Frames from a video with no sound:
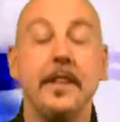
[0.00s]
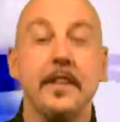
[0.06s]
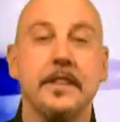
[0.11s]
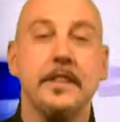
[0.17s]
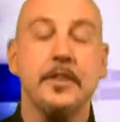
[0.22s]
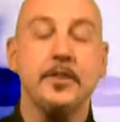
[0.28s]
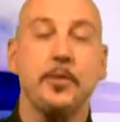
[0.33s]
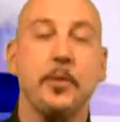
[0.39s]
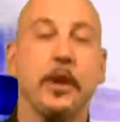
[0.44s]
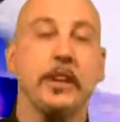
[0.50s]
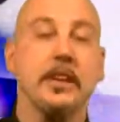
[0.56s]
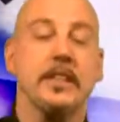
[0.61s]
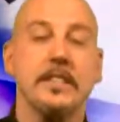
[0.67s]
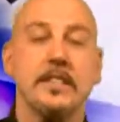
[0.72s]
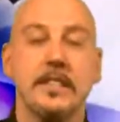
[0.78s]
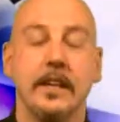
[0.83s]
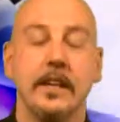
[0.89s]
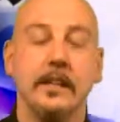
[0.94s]
that this work
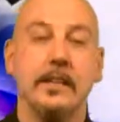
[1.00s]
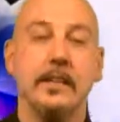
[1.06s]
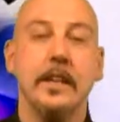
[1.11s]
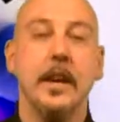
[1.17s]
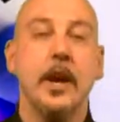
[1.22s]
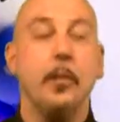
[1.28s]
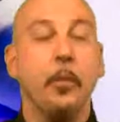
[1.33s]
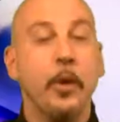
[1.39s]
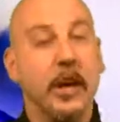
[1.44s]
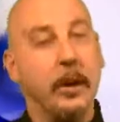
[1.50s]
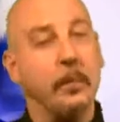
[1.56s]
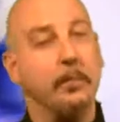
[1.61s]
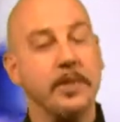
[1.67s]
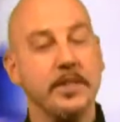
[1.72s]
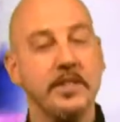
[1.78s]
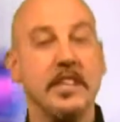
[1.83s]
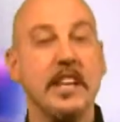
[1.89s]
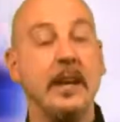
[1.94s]
is done, we can
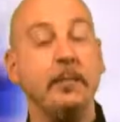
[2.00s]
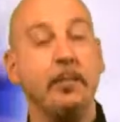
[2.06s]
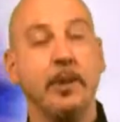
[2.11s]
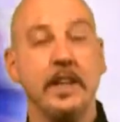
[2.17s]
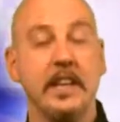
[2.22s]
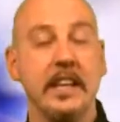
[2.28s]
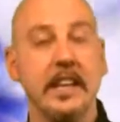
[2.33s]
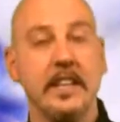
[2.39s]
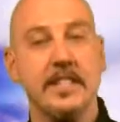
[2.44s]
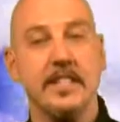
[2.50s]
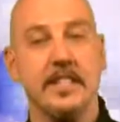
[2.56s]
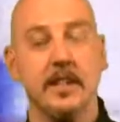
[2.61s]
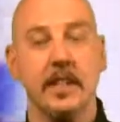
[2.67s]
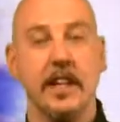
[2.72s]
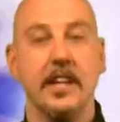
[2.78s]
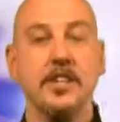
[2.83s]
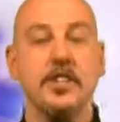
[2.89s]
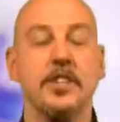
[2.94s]
proceed with the
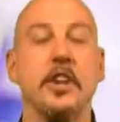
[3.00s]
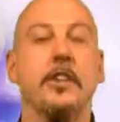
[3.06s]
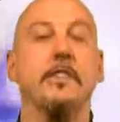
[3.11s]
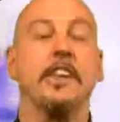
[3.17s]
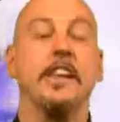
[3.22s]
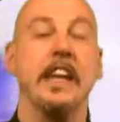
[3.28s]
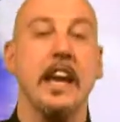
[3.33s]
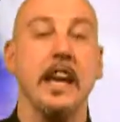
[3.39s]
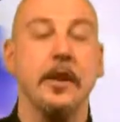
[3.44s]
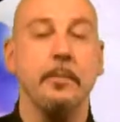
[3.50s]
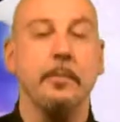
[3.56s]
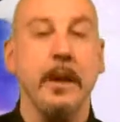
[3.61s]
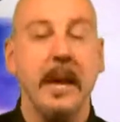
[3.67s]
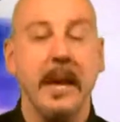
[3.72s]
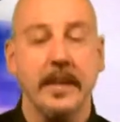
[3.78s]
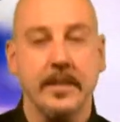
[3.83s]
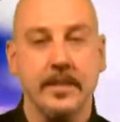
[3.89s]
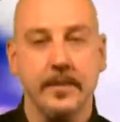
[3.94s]
installation of the
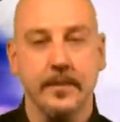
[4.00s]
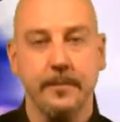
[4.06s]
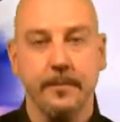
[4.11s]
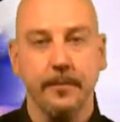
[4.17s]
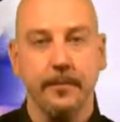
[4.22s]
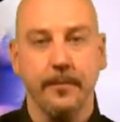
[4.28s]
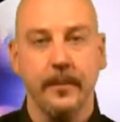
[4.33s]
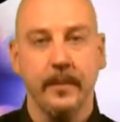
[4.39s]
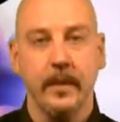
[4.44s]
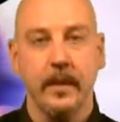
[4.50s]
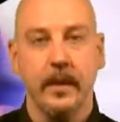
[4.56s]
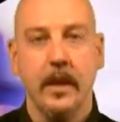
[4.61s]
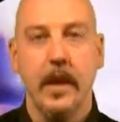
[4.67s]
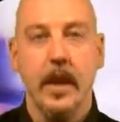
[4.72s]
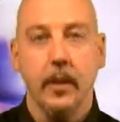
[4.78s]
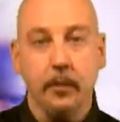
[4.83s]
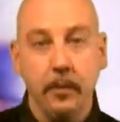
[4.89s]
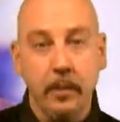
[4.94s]
Polybind sand.
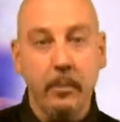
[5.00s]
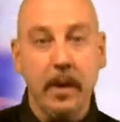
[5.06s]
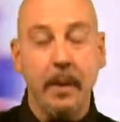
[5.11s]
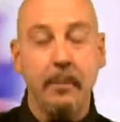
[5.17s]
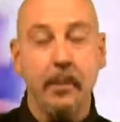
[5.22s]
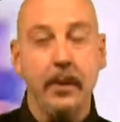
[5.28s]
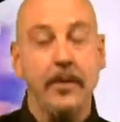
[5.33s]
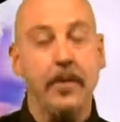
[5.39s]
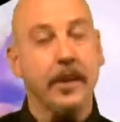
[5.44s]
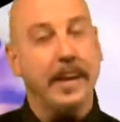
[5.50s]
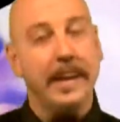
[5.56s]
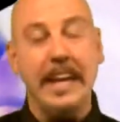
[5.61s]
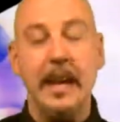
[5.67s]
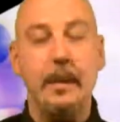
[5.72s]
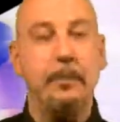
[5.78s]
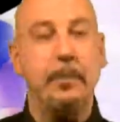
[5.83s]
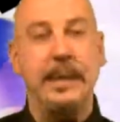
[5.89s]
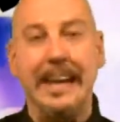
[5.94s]
Remember, there
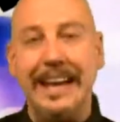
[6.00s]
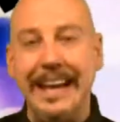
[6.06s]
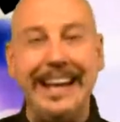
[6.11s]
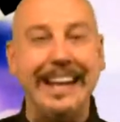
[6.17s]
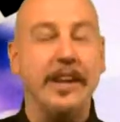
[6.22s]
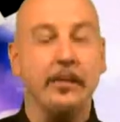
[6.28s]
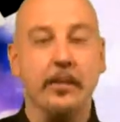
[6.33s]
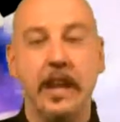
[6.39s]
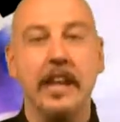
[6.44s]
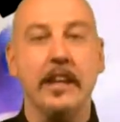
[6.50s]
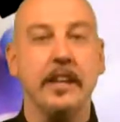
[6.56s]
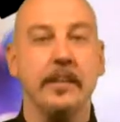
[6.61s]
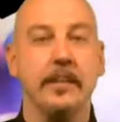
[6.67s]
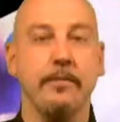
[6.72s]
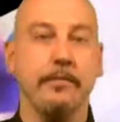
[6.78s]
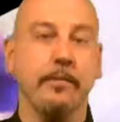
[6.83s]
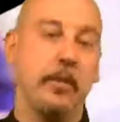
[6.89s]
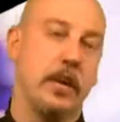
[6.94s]
can't be any rain in
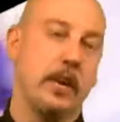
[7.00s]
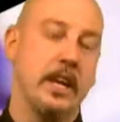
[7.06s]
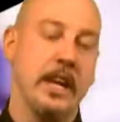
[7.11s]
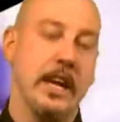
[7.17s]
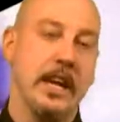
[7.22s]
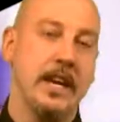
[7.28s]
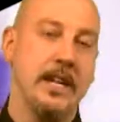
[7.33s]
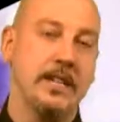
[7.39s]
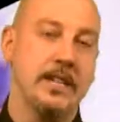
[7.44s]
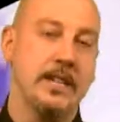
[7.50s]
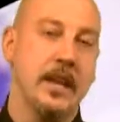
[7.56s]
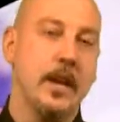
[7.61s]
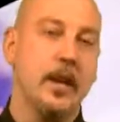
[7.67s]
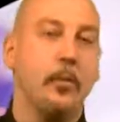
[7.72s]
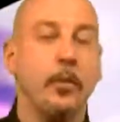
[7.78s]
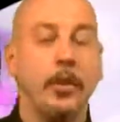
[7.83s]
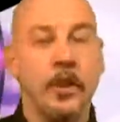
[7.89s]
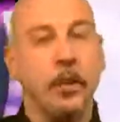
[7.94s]
the forecast
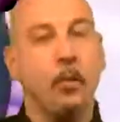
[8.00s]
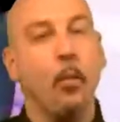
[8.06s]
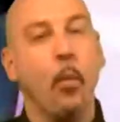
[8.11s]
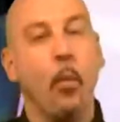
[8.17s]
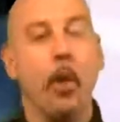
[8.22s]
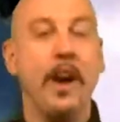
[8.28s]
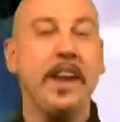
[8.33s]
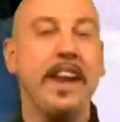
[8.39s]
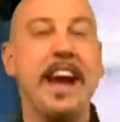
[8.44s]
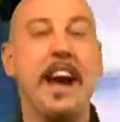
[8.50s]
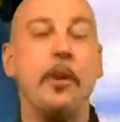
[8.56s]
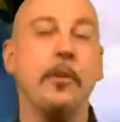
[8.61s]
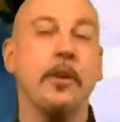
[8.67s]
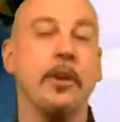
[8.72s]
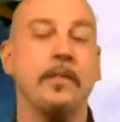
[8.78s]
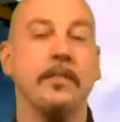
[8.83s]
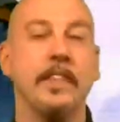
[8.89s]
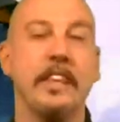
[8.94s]
within 1
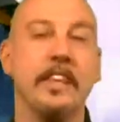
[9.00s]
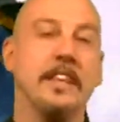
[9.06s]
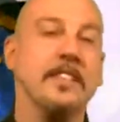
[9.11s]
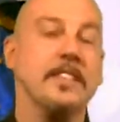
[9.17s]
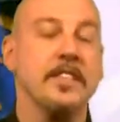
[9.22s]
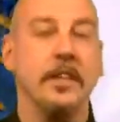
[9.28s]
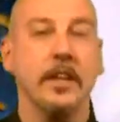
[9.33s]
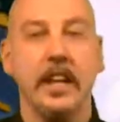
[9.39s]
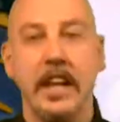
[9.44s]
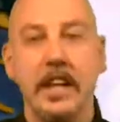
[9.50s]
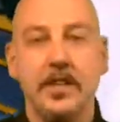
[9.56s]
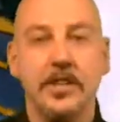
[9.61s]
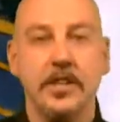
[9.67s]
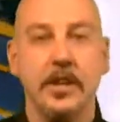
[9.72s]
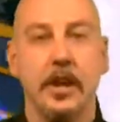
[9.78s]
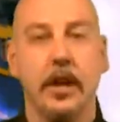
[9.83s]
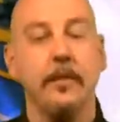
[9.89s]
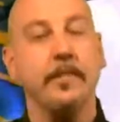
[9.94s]
hour of the
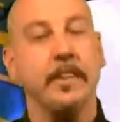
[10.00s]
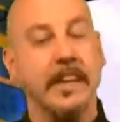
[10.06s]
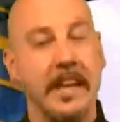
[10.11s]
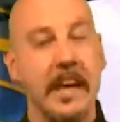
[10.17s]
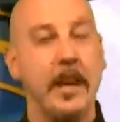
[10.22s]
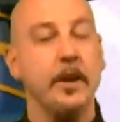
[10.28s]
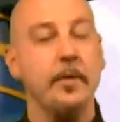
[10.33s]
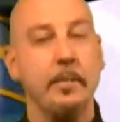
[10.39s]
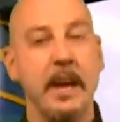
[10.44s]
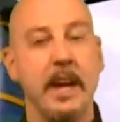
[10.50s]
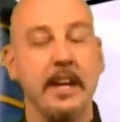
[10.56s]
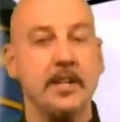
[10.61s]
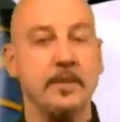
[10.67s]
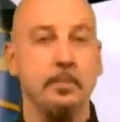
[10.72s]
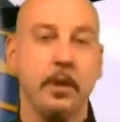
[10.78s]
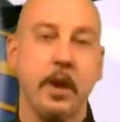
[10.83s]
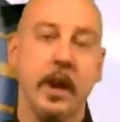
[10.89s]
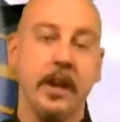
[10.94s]
installation of the
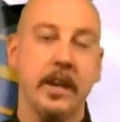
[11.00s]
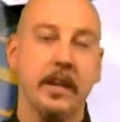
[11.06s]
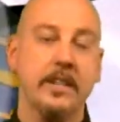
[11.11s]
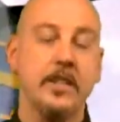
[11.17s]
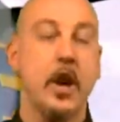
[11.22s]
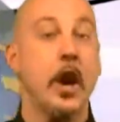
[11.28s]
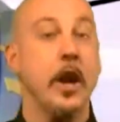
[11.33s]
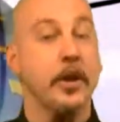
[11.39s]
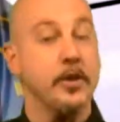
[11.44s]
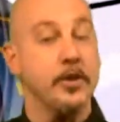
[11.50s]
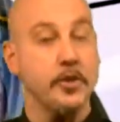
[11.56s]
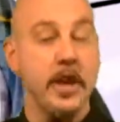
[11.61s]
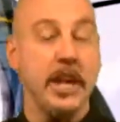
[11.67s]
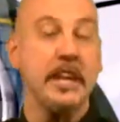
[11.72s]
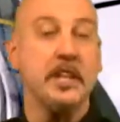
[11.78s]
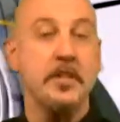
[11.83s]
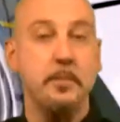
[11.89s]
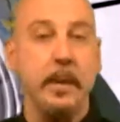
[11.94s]
Polybind product on a
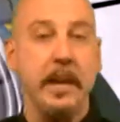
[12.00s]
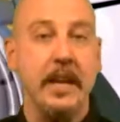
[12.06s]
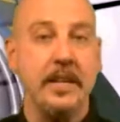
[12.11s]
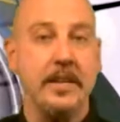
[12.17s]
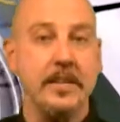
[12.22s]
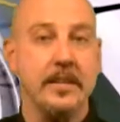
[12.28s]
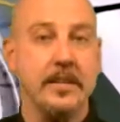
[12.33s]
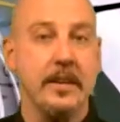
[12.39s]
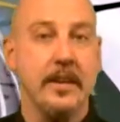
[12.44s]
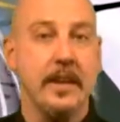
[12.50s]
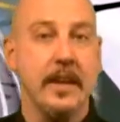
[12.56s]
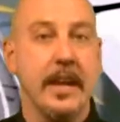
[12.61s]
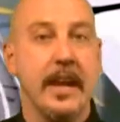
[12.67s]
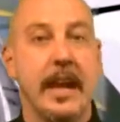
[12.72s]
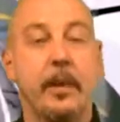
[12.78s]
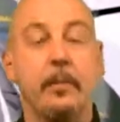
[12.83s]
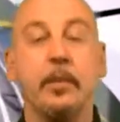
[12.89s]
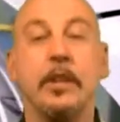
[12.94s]
drainage base
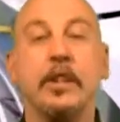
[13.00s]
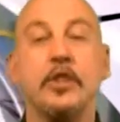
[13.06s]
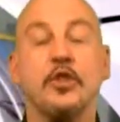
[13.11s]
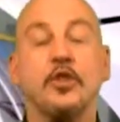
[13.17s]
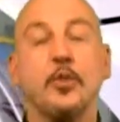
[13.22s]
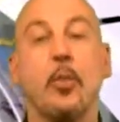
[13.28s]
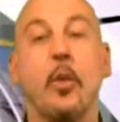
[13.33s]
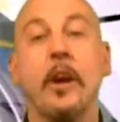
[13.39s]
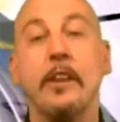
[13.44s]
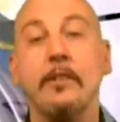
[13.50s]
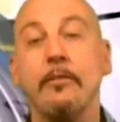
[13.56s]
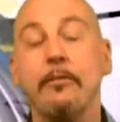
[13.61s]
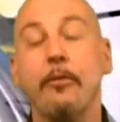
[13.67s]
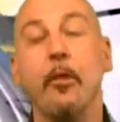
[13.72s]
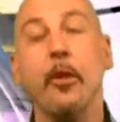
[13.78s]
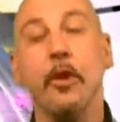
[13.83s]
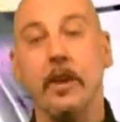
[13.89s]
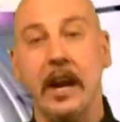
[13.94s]
and within
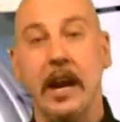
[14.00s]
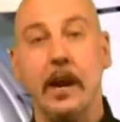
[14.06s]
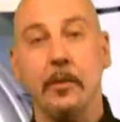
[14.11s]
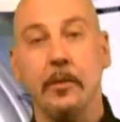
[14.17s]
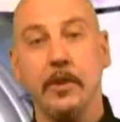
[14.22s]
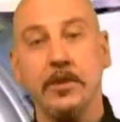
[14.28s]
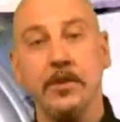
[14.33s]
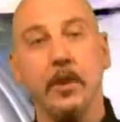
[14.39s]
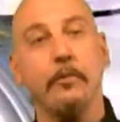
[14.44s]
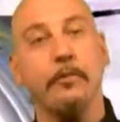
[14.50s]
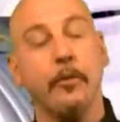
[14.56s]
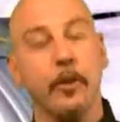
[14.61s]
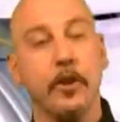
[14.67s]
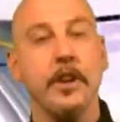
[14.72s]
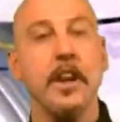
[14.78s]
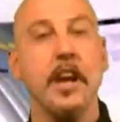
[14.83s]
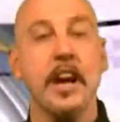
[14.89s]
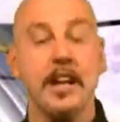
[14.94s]
24 hours for
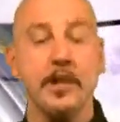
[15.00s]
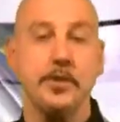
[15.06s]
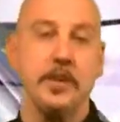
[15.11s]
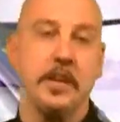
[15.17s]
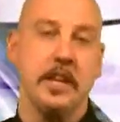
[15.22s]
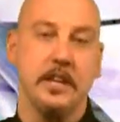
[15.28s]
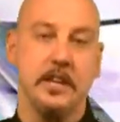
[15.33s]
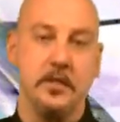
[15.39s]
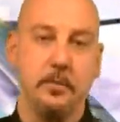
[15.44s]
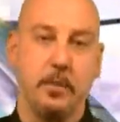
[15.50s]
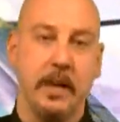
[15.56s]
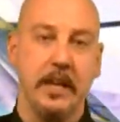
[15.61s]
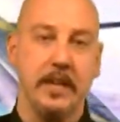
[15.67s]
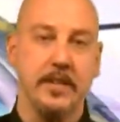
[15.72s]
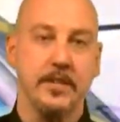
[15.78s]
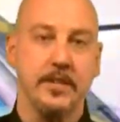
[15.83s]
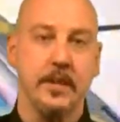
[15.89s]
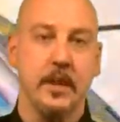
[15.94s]
a non-drainage
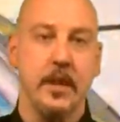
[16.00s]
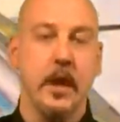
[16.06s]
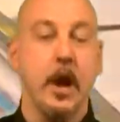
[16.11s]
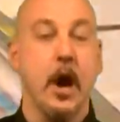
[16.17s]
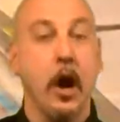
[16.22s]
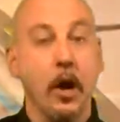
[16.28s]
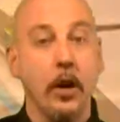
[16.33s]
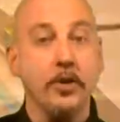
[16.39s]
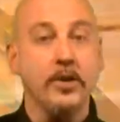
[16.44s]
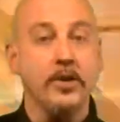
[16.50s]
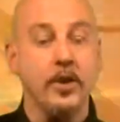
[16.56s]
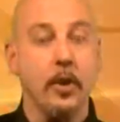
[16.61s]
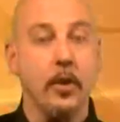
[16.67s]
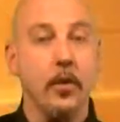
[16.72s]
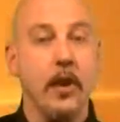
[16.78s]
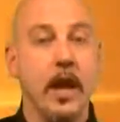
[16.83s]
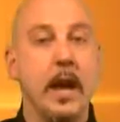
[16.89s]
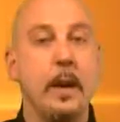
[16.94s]
base. Also,